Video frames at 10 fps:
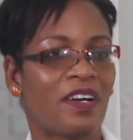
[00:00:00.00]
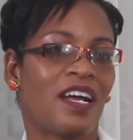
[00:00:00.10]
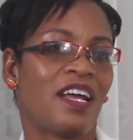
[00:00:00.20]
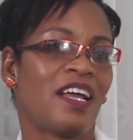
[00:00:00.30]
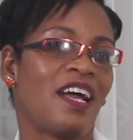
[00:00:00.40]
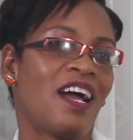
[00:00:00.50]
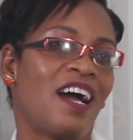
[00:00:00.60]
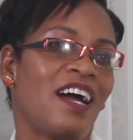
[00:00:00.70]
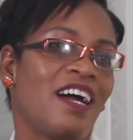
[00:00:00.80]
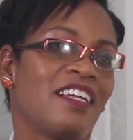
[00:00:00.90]
Wow.
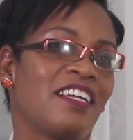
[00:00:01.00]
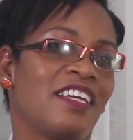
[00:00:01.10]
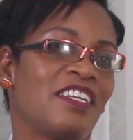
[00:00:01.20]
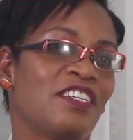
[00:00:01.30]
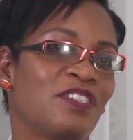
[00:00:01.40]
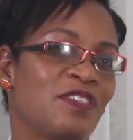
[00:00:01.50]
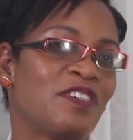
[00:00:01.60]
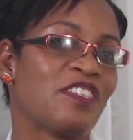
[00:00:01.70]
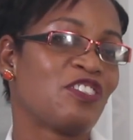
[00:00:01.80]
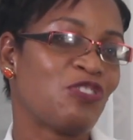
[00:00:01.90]

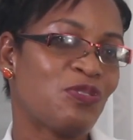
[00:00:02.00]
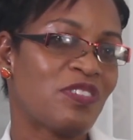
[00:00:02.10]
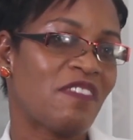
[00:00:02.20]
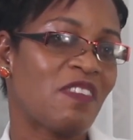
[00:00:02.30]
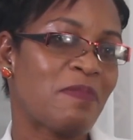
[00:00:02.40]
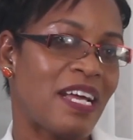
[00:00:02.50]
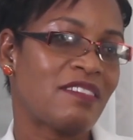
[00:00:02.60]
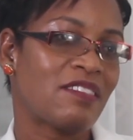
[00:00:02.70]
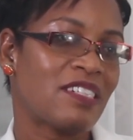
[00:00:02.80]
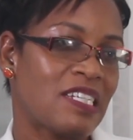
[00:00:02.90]
You know, the truth
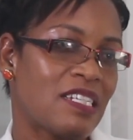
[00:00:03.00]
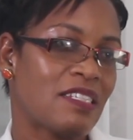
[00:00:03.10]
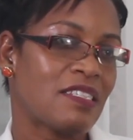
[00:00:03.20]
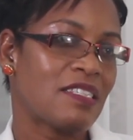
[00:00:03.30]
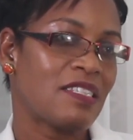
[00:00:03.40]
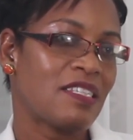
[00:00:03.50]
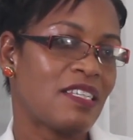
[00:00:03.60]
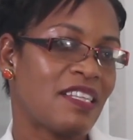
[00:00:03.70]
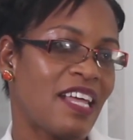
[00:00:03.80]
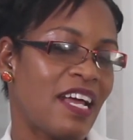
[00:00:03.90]
of the matter
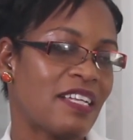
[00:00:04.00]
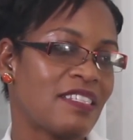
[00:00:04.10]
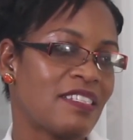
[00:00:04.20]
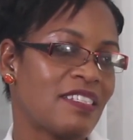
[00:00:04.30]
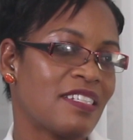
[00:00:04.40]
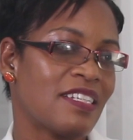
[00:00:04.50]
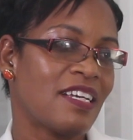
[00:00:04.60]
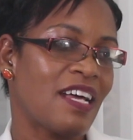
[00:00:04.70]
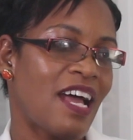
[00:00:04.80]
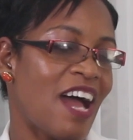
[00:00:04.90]
is that
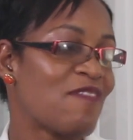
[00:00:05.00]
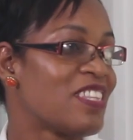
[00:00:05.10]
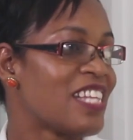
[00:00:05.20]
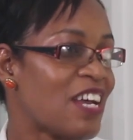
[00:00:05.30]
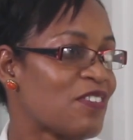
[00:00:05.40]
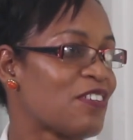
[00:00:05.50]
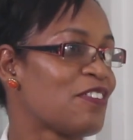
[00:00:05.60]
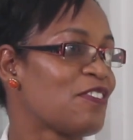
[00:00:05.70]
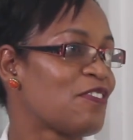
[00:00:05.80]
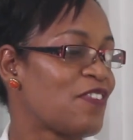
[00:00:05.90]
I've
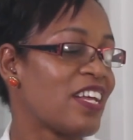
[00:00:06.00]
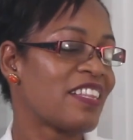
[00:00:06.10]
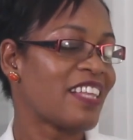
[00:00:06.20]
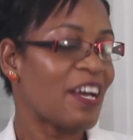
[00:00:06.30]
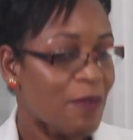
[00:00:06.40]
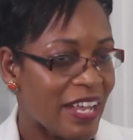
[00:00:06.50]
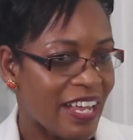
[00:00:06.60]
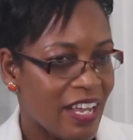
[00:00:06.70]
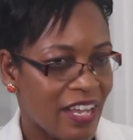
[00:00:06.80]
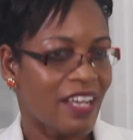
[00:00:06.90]
never felt
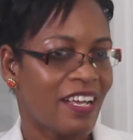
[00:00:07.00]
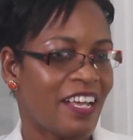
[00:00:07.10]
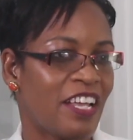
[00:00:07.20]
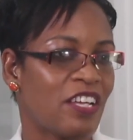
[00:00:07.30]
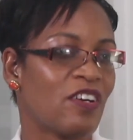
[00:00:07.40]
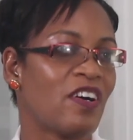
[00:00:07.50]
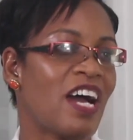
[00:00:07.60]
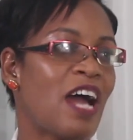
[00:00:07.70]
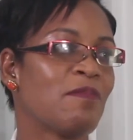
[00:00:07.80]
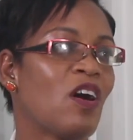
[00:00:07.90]
that way.
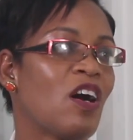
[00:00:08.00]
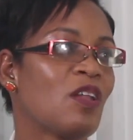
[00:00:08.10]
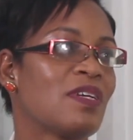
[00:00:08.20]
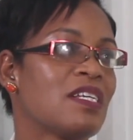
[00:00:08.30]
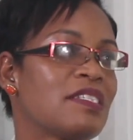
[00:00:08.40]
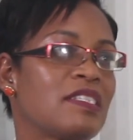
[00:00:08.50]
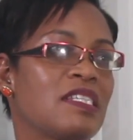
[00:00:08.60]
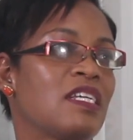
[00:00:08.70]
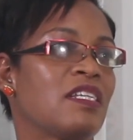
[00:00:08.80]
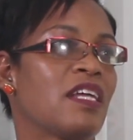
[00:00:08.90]
I'm
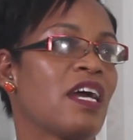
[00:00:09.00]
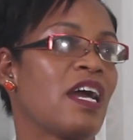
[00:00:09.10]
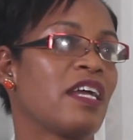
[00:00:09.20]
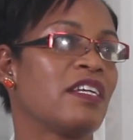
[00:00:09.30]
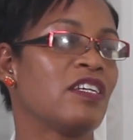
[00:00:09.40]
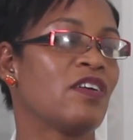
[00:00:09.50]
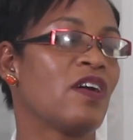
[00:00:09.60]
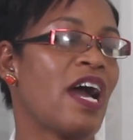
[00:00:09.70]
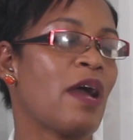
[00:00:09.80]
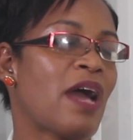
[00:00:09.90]
always seeing,
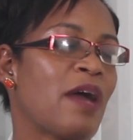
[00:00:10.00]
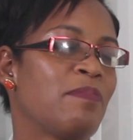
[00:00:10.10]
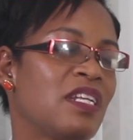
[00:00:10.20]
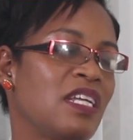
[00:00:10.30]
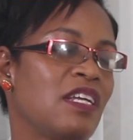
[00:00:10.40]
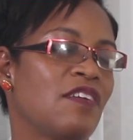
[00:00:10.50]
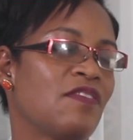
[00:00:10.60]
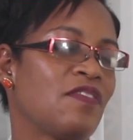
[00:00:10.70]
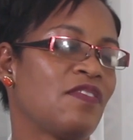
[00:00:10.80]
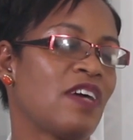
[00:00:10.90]
I
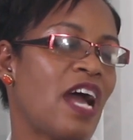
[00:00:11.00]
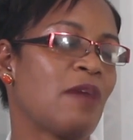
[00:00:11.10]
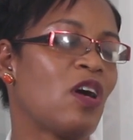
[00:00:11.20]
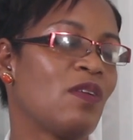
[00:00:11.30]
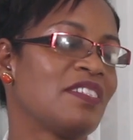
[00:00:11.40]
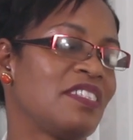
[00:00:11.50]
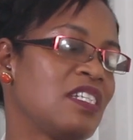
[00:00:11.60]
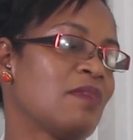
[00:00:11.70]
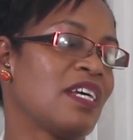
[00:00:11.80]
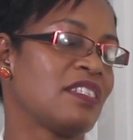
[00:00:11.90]
believe I'm
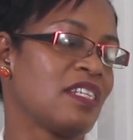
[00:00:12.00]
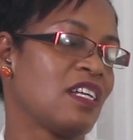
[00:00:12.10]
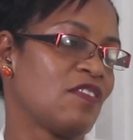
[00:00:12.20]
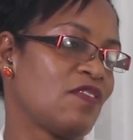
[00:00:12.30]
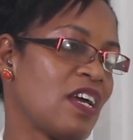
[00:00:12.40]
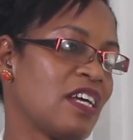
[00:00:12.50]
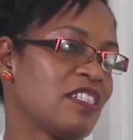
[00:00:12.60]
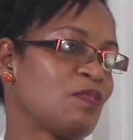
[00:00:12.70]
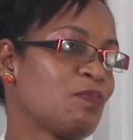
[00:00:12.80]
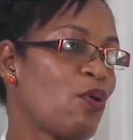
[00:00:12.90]
always seeing
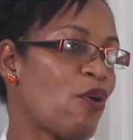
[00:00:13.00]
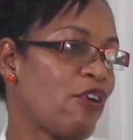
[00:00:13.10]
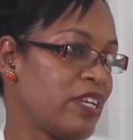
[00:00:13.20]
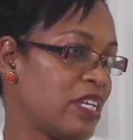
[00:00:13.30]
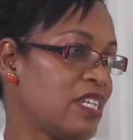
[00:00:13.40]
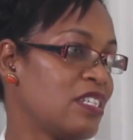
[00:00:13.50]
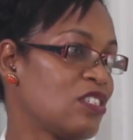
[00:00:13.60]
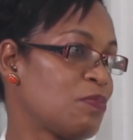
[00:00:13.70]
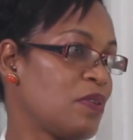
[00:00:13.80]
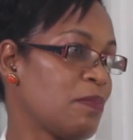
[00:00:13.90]
myself as
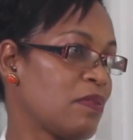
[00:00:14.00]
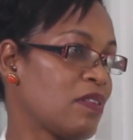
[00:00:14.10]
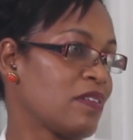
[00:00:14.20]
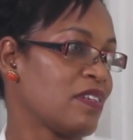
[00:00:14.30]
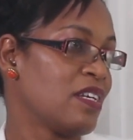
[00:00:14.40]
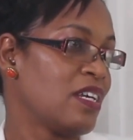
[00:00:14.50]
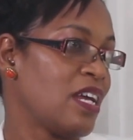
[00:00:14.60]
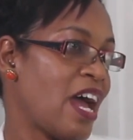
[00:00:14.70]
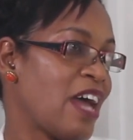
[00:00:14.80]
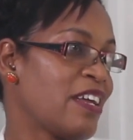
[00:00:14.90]
pouring into people.